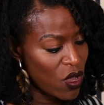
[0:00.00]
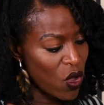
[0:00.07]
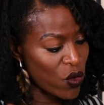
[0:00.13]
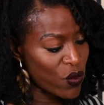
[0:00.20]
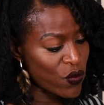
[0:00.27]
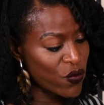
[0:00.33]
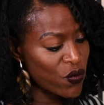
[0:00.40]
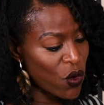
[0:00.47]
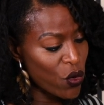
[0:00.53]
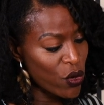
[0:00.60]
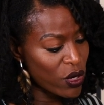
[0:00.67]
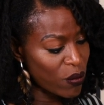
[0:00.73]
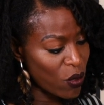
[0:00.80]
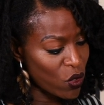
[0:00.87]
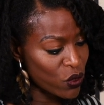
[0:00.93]
on
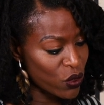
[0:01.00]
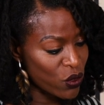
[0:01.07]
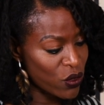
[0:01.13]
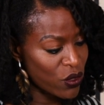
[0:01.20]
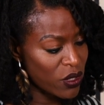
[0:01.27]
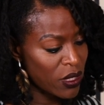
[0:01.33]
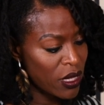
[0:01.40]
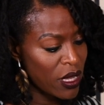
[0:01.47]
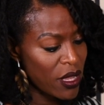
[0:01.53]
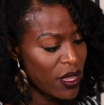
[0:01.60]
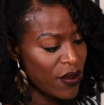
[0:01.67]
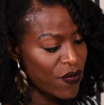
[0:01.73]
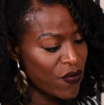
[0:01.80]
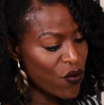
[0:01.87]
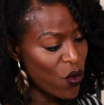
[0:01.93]
foreign models
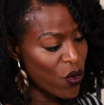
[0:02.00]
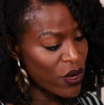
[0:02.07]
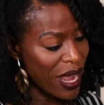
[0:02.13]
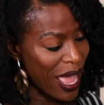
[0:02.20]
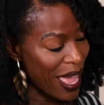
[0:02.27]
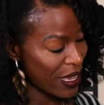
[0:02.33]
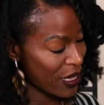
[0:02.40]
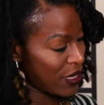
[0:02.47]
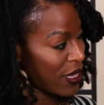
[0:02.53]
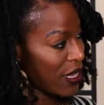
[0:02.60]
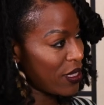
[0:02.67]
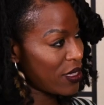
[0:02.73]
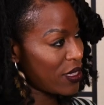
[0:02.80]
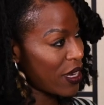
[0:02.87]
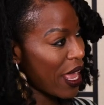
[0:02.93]
and foreign
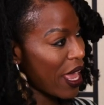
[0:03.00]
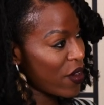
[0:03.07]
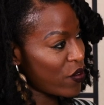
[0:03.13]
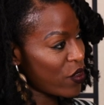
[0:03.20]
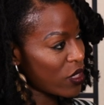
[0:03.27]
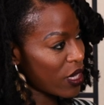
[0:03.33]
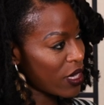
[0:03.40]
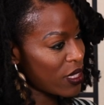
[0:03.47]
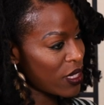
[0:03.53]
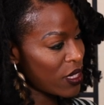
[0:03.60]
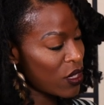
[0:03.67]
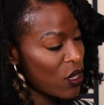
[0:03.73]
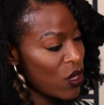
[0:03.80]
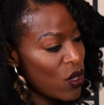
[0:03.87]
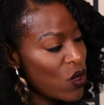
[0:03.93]
accents in
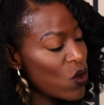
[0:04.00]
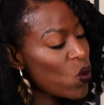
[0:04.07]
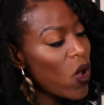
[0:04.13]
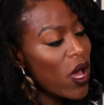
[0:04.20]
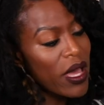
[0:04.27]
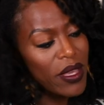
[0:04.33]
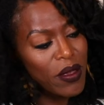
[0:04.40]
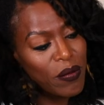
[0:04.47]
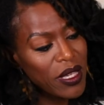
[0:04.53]
advertising. Why?